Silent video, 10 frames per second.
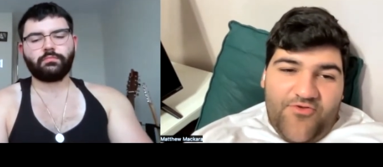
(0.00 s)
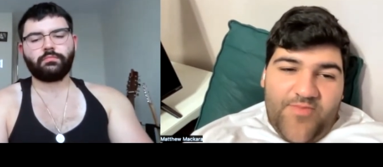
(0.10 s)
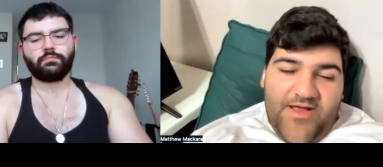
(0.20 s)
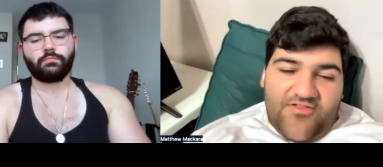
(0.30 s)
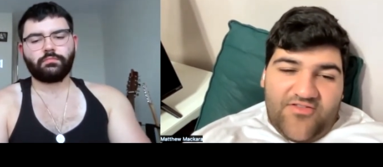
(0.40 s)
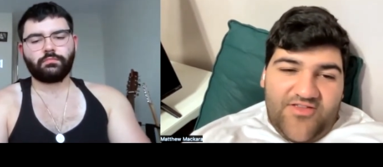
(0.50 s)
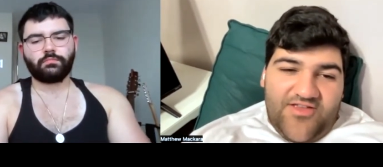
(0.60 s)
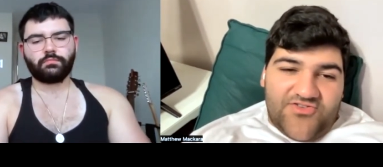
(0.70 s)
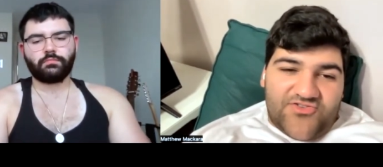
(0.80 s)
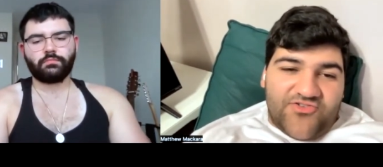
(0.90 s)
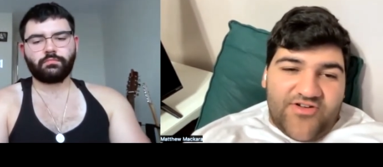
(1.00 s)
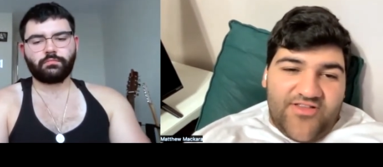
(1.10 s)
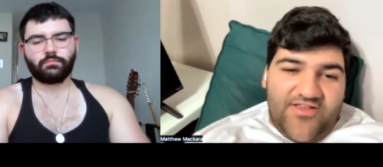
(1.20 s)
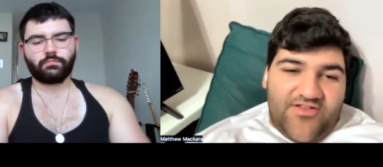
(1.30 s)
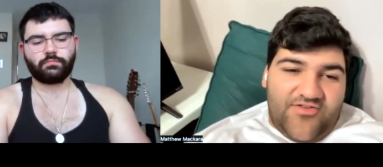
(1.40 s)
Speaker 1: two parents in the
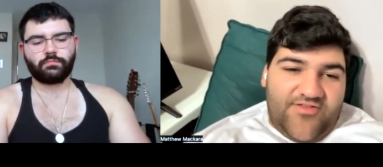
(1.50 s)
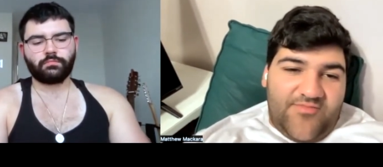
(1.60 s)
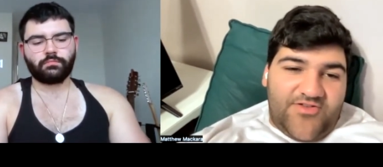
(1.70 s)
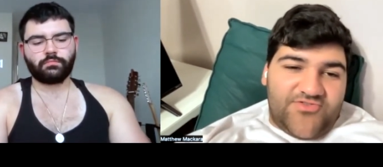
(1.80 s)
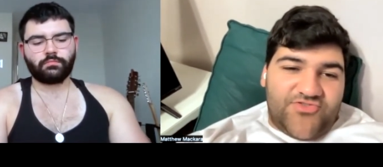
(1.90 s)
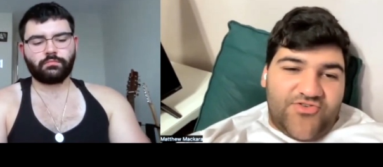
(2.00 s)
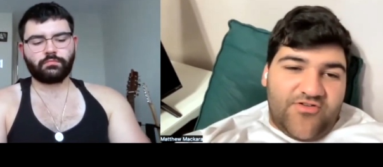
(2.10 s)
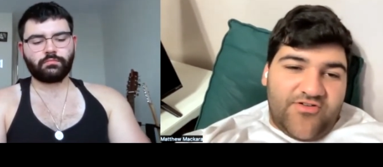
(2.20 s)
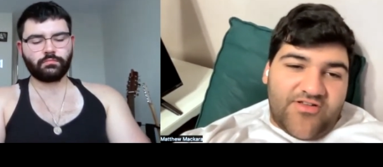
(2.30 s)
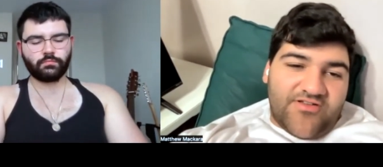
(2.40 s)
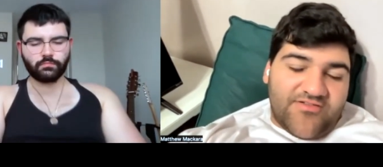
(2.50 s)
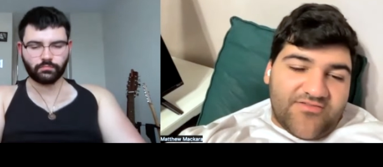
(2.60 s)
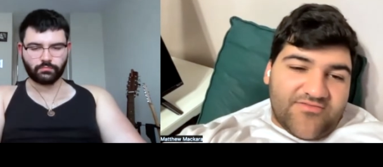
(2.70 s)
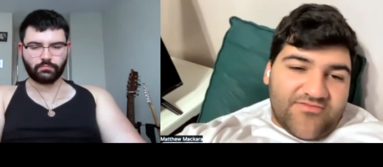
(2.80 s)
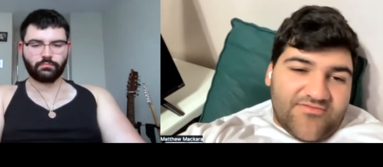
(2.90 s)
industry in the entertainment industry already.
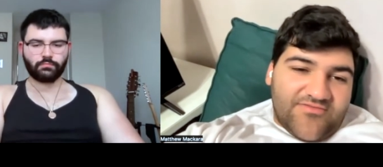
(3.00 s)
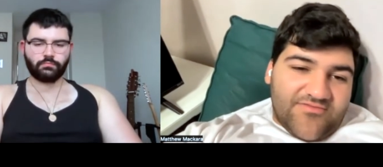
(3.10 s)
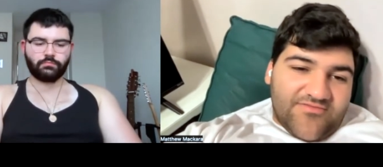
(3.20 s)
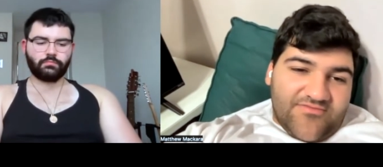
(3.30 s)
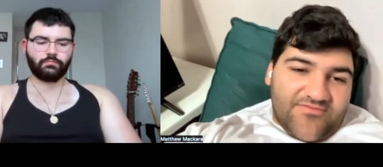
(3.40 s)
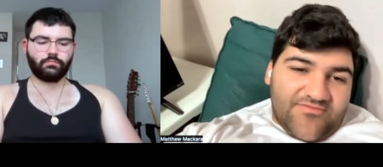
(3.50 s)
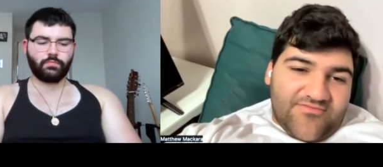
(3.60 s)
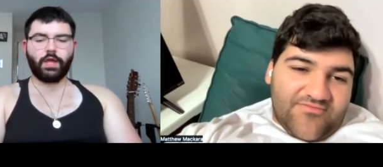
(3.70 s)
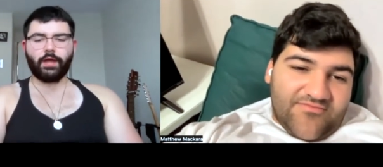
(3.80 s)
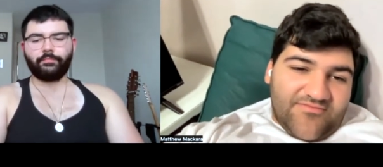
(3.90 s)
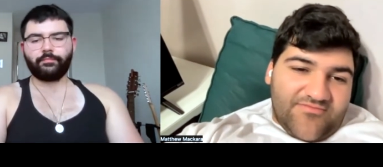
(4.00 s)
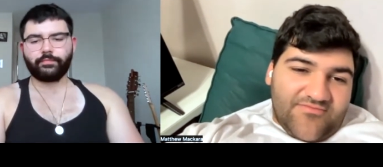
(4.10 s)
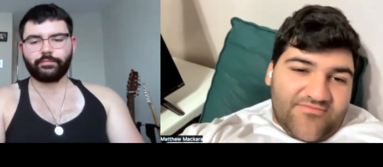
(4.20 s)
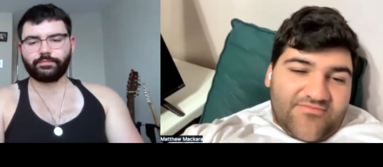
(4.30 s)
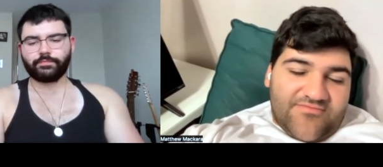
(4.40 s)
Yeah,
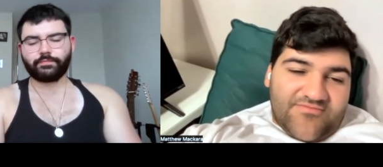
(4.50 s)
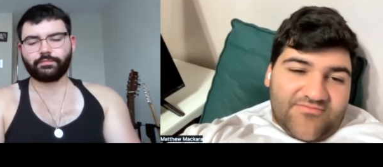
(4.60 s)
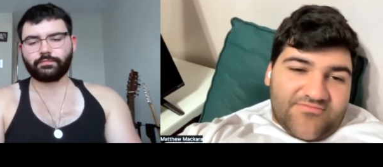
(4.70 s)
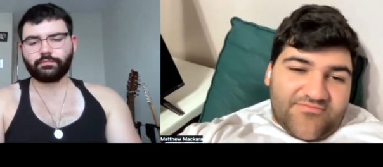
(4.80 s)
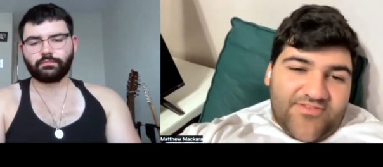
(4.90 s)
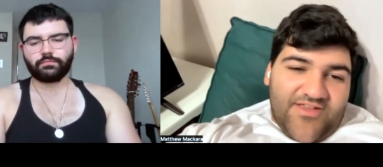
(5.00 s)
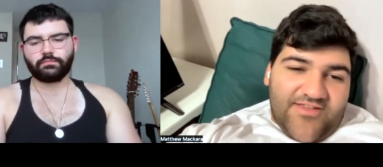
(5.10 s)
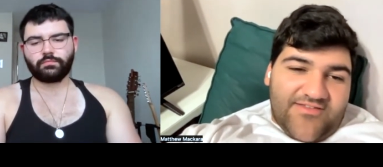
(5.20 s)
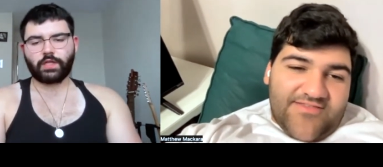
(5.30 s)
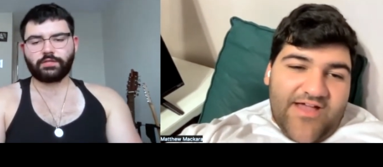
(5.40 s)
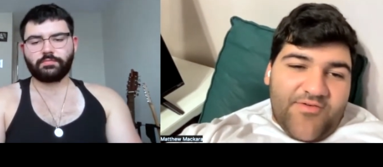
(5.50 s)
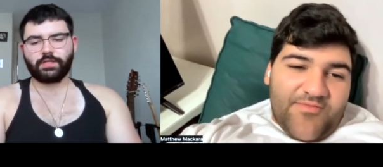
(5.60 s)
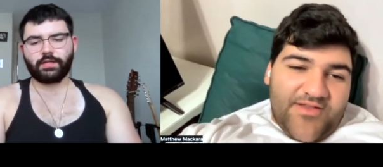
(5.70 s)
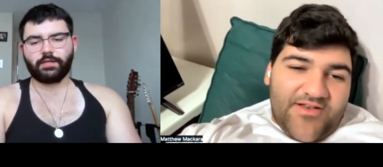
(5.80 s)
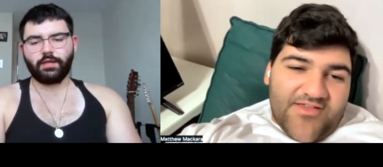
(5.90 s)
like That's
Speaker 2: that
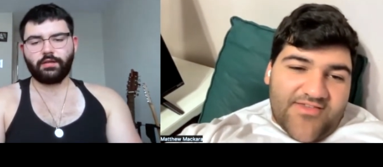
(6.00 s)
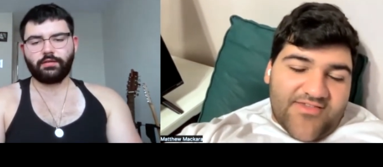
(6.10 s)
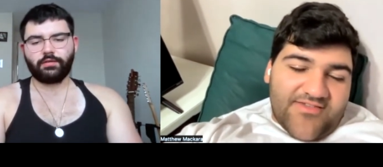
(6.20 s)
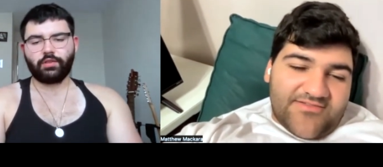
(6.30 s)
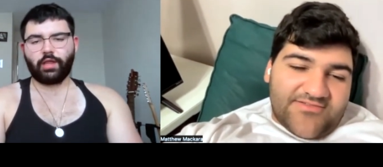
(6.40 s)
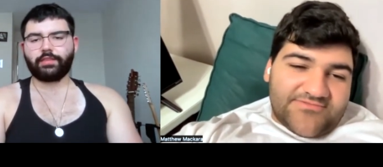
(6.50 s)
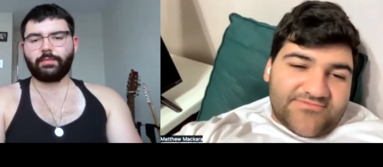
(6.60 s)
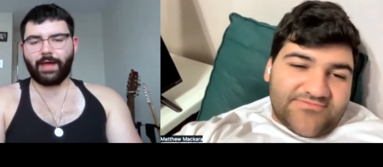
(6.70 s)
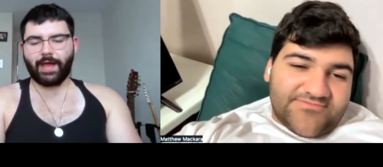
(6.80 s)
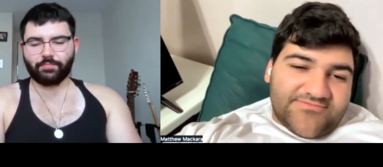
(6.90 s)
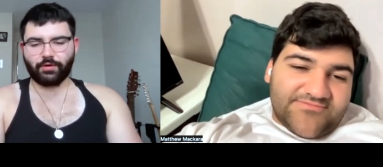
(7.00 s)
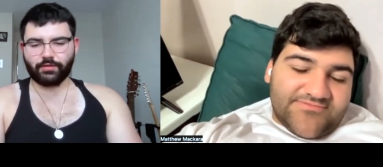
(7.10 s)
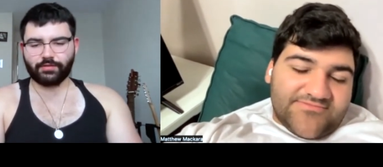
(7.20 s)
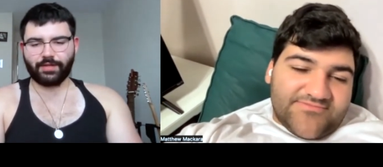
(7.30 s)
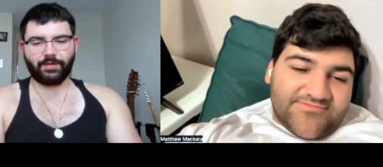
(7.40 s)
would be nice. Like the
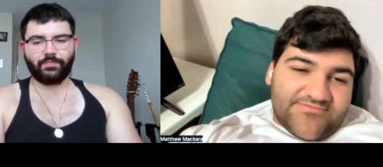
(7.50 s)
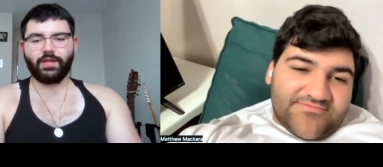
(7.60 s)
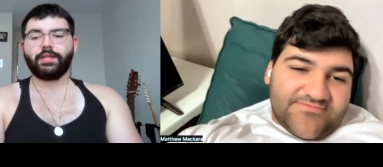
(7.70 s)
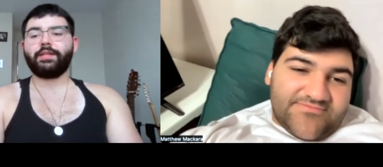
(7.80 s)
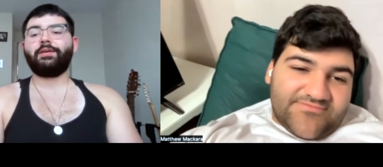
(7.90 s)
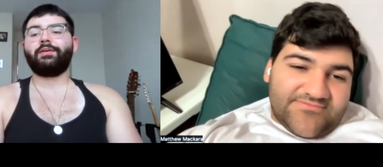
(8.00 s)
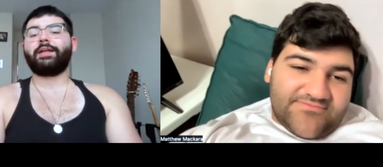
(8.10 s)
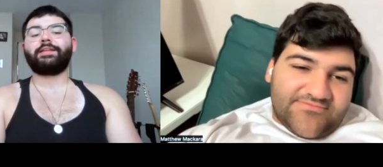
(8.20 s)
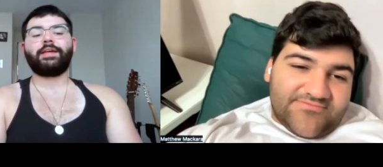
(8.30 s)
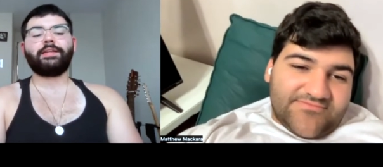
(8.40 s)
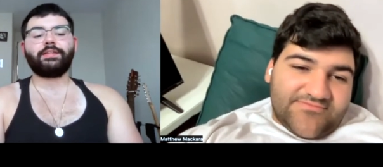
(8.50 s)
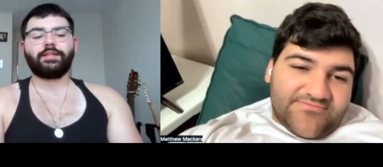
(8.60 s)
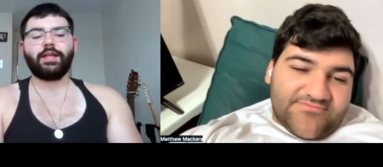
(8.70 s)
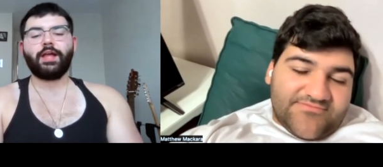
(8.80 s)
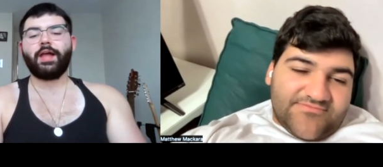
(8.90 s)
macro num. You know, it, it,
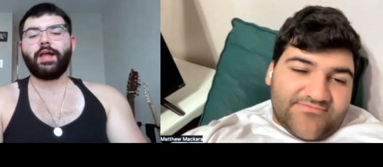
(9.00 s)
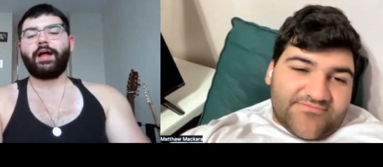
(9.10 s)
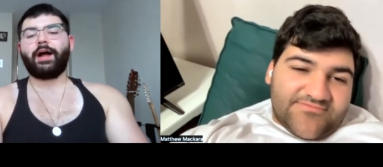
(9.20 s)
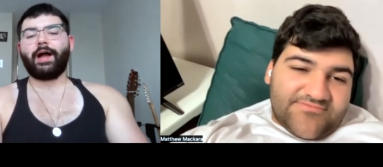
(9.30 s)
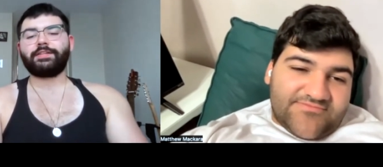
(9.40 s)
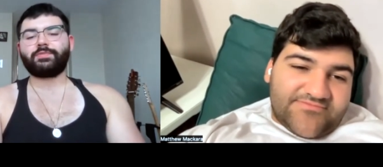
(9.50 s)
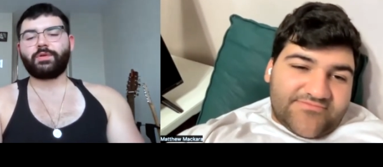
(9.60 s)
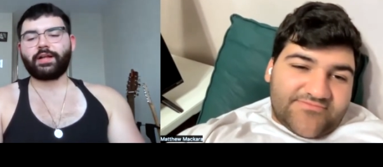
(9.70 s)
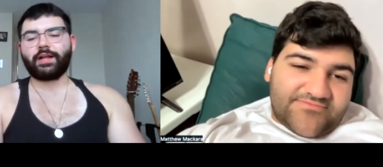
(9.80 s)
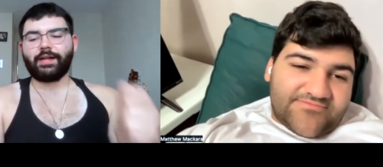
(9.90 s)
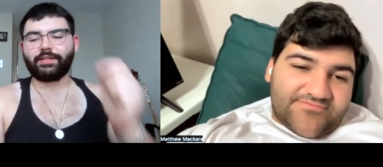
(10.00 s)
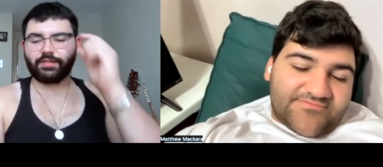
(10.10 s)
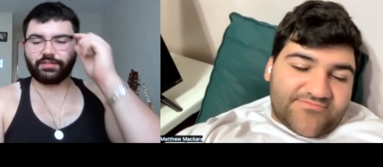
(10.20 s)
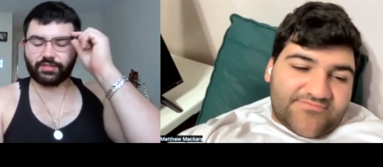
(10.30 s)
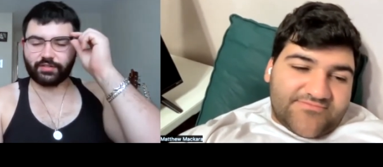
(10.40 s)
I swear to God,
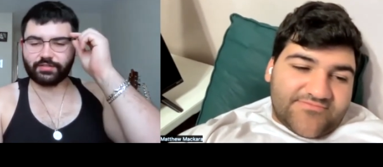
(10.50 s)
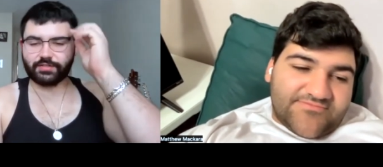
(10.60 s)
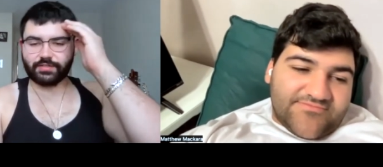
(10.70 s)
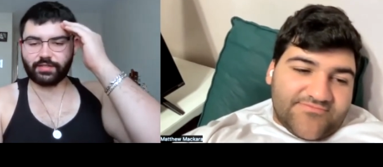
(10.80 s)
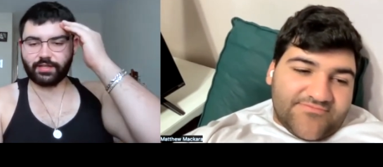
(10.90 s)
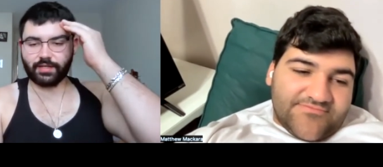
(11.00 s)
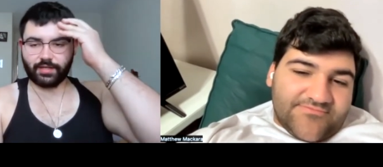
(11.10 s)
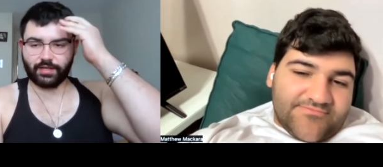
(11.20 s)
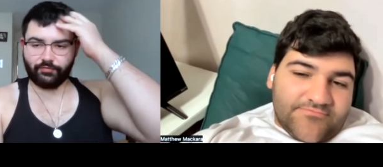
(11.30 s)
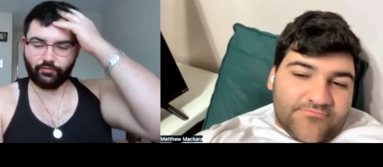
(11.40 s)
there, there's of